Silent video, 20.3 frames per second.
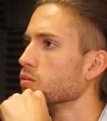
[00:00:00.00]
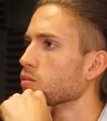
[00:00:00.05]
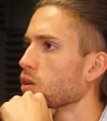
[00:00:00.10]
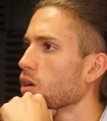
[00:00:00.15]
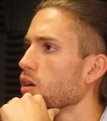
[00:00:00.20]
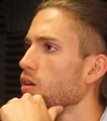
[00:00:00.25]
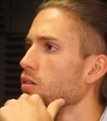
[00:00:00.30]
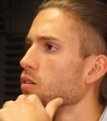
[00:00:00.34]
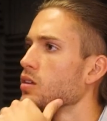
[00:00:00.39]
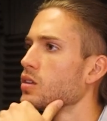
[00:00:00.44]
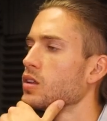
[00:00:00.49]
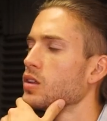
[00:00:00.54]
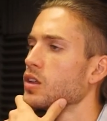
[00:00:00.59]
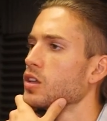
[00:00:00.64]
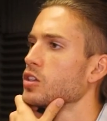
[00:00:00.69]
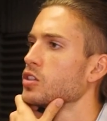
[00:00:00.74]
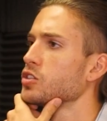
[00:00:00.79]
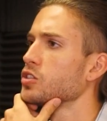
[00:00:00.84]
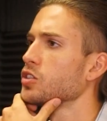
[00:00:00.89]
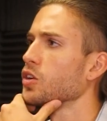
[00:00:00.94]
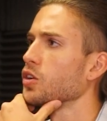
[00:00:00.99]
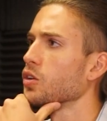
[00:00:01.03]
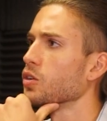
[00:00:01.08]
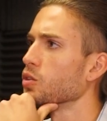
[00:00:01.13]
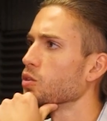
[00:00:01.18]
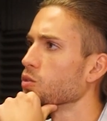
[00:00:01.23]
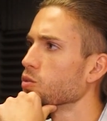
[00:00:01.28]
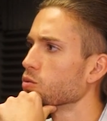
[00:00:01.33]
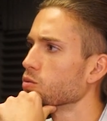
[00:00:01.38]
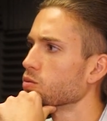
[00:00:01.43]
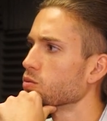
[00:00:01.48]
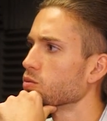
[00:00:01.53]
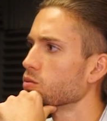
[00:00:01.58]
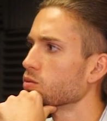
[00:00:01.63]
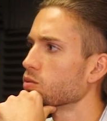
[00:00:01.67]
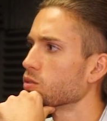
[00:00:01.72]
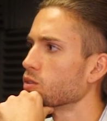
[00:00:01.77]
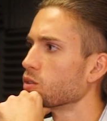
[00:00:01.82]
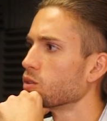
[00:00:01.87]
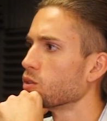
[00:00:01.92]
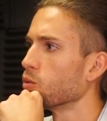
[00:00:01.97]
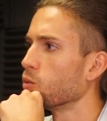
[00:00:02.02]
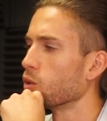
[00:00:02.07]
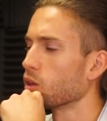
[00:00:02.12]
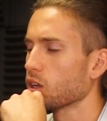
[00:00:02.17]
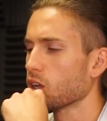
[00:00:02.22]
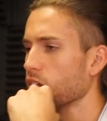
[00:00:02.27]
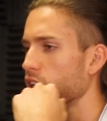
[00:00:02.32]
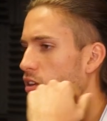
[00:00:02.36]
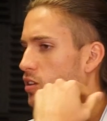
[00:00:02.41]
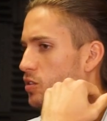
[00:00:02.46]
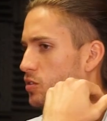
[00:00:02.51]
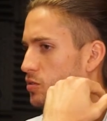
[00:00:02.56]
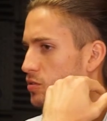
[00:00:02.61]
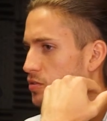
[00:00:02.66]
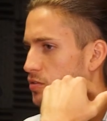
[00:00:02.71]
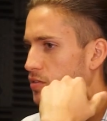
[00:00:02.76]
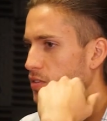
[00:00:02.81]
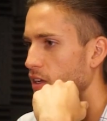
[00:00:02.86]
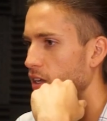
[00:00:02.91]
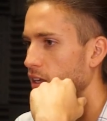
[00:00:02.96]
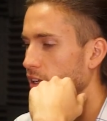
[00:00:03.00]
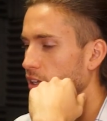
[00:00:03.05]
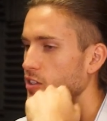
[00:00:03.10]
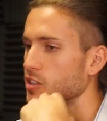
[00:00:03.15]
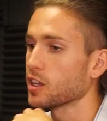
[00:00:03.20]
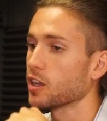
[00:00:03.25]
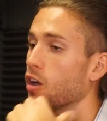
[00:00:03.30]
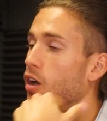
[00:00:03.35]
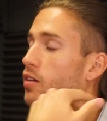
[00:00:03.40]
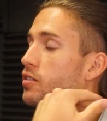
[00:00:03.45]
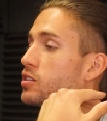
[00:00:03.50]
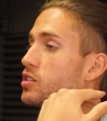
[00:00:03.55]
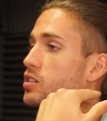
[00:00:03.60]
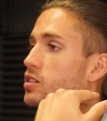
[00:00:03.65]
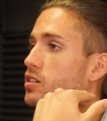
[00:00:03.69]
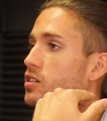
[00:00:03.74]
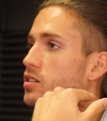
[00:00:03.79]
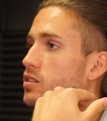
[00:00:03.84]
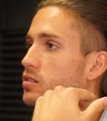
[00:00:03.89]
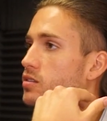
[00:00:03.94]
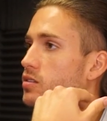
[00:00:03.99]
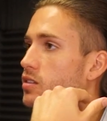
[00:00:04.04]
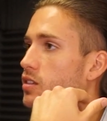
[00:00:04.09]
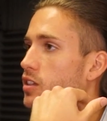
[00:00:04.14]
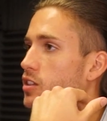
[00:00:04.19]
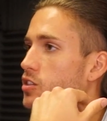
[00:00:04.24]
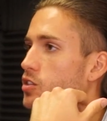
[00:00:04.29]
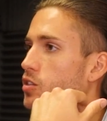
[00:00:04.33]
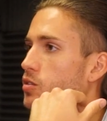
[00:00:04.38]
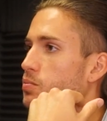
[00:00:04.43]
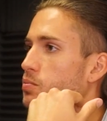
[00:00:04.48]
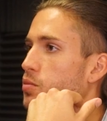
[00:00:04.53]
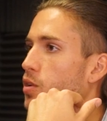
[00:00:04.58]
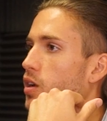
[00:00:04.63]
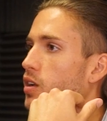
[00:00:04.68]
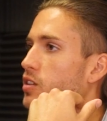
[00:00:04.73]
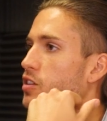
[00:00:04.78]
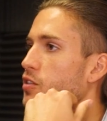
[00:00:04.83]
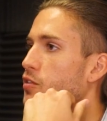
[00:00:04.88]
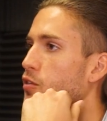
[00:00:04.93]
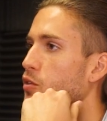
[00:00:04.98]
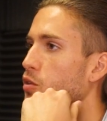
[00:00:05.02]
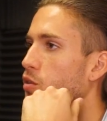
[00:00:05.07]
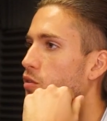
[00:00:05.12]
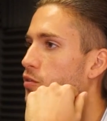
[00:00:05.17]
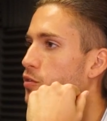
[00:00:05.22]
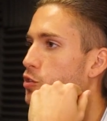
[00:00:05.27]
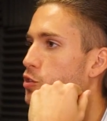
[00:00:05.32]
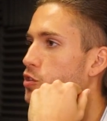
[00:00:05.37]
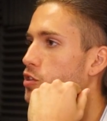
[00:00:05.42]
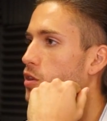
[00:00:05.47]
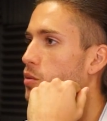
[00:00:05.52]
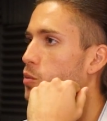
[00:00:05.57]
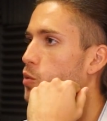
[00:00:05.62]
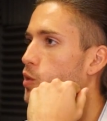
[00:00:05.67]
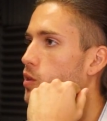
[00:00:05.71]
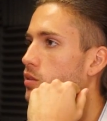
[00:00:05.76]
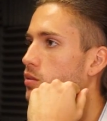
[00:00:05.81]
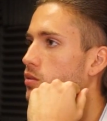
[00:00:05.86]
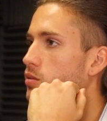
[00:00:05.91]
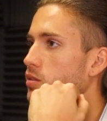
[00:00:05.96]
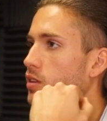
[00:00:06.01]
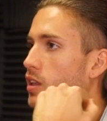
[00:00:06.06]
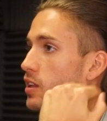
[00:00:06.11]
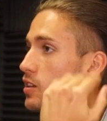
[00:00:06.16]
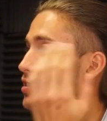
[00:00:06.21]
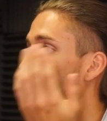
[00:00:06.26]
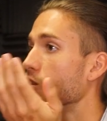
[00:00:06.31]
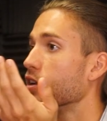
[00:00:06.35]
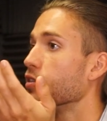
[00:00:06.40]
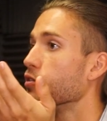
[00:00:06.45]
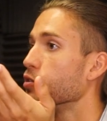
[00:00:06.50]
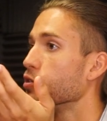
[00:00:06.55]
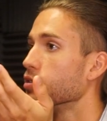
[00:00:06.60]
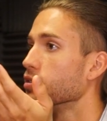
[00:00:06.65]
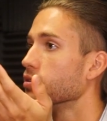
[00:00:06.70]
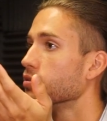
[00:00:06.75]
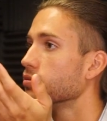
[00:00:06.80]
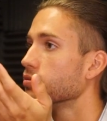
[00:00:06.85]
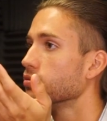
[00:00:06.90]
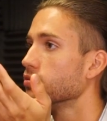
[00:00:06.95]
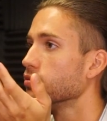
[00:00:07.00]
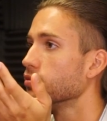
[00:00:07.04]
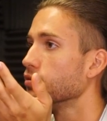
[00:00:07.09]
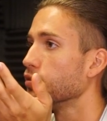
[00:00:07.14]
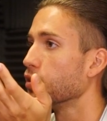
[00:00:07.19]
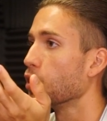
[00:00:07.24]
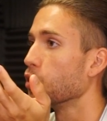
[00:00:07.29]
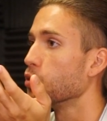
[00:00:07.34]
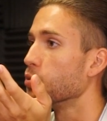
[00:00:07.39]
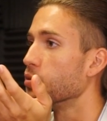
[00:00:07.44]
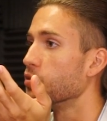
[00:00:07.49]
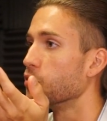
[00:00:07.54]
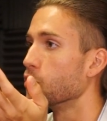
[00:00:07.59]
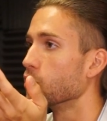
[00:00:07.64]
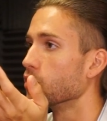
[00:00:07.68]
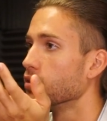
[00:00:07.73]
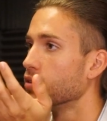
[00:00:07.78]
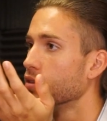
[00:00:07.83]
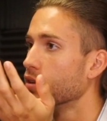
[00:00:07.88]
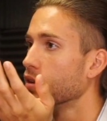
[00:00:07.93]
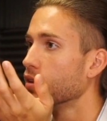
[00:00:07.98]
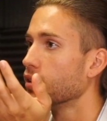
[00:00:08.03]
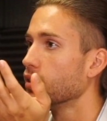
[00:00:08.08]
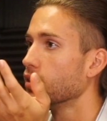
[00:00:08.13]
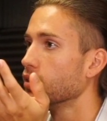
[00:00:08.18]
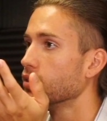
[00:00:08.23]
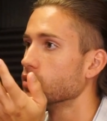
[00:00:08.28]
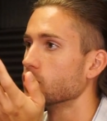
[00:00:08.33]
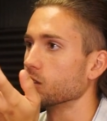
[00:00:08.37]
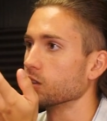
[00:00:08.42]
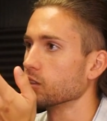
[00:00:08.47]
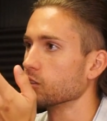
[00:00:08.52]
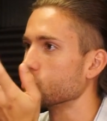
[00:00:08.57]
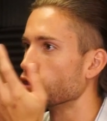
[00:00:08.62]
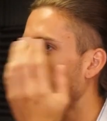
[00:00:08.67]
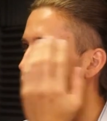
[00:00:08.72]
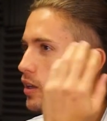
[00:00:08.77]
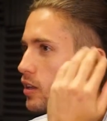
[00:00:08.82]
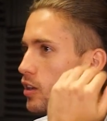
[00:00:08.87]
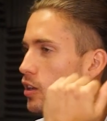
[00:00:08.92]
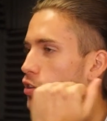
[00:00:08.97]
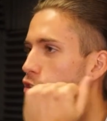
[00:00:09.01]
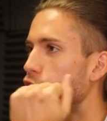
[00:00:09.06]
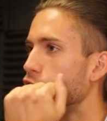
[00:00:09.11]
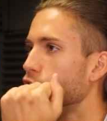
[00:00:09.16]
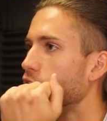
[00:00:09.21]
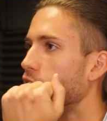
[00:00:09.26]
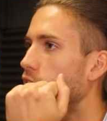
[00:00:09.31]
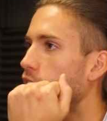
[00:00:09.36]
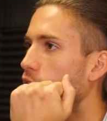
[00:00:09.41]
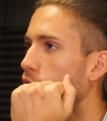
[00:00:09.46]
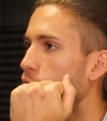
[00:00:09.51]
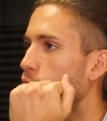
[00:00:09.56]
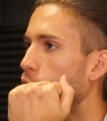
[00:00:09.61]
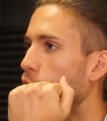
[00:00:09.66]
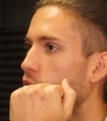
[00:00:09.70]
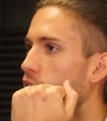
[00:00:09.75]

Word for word: Wow. Yeah. So what kind of i guess obviously it's probably difficult for someone that's never floated before to try and understand